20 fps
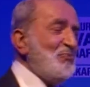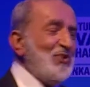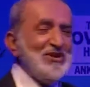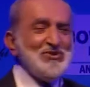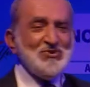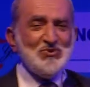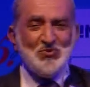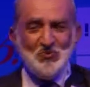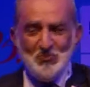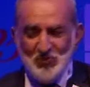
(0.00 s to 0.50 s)

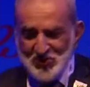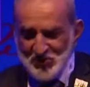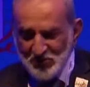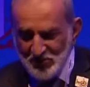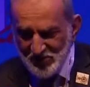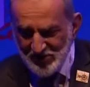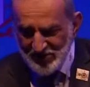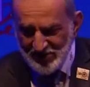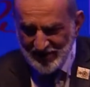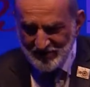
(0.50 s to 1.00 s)
praise it too much
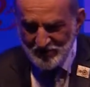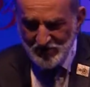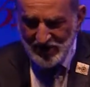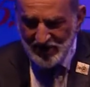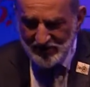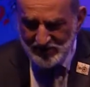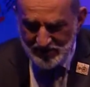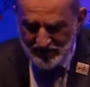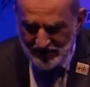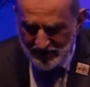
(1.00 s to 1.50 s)
because I'm the
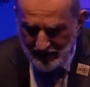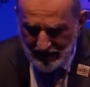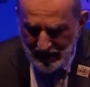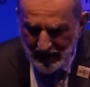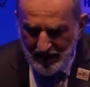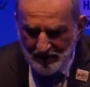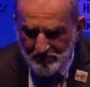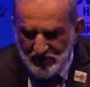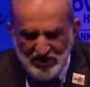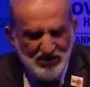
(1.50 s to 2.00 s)
editor.
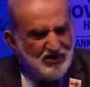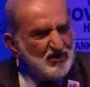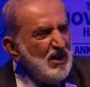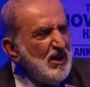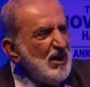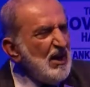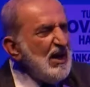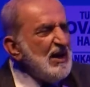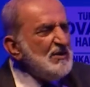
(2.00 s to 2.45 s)
But